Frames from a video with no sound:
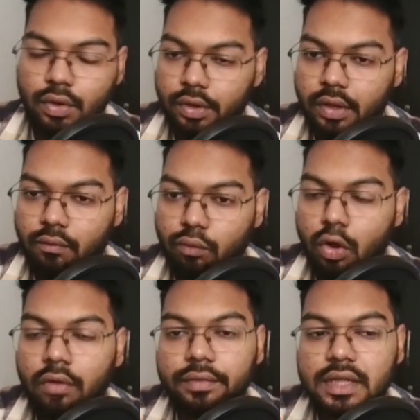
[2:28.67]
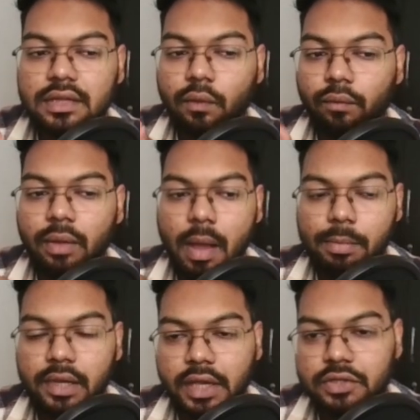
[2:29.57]
Okay, WAF is Web
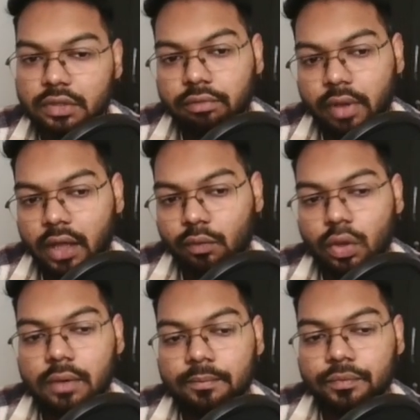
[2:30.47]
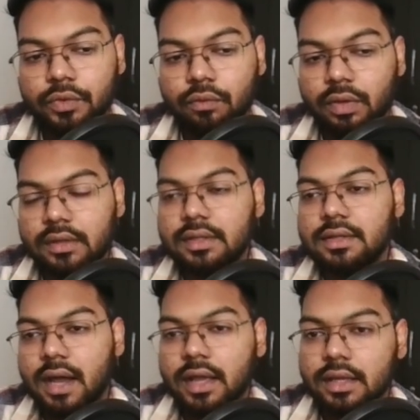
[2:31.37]
Application Firewall
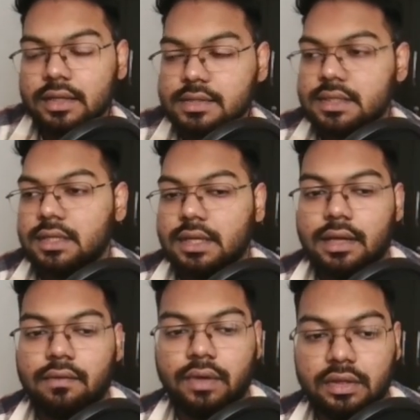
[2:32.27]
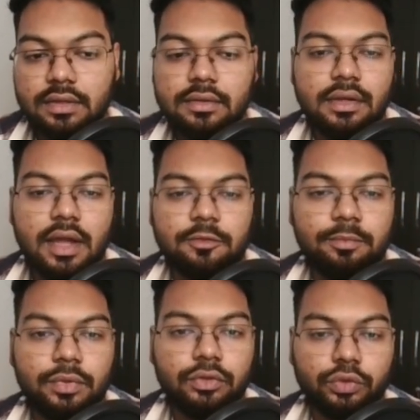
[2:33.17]
versus IAST versus RASP.
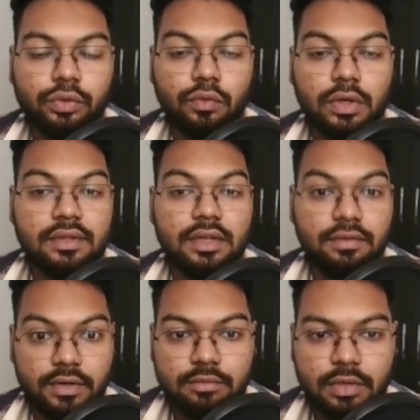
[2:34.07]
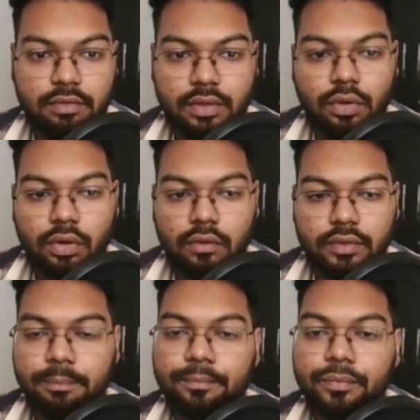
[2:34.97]
So, what is the difference between all
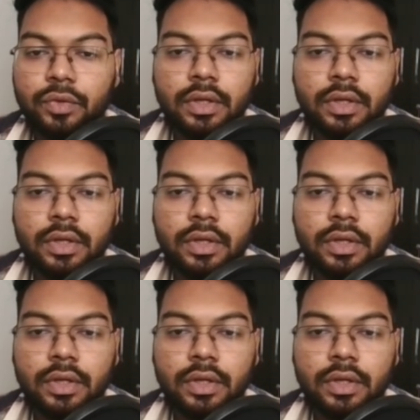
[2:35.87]
of them?